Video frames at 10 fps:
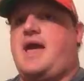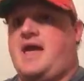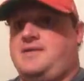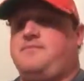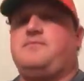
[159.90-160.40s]

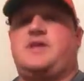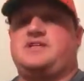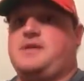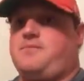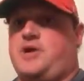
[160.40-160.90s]
And
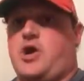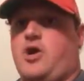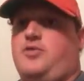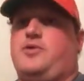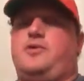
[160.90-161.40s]
like I said,
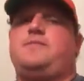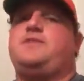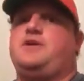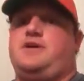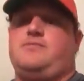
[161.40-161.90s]
MacArthur,
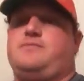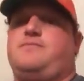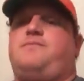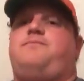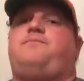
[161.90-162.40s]

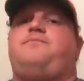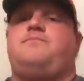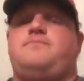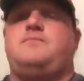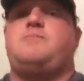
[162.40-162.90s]

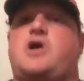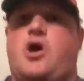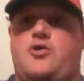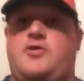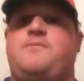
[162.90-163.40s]

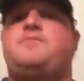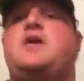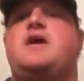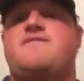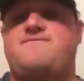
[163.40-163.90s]

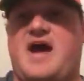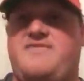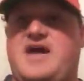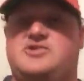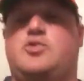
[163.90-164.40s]

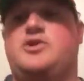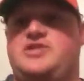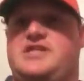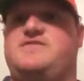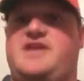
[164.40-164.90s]
5,001
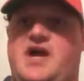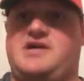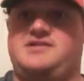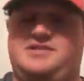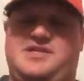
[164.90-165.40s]
chance of it
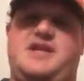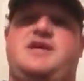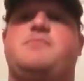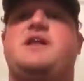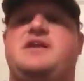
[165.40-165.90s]
not
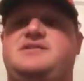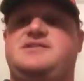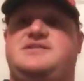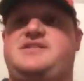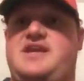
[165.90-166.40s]
succeeding, but it
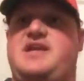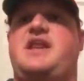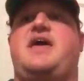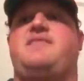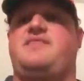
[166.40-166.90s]

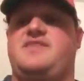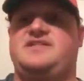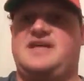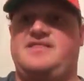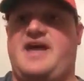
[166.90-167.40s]
succeeded, and
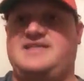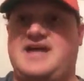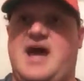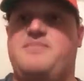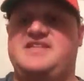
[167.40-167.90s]
they
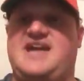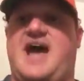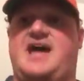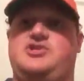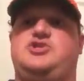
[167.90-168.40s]
timed the
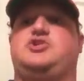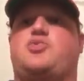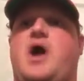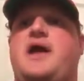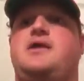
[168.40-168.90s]
tides
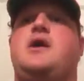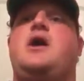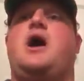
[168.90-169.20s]
just right.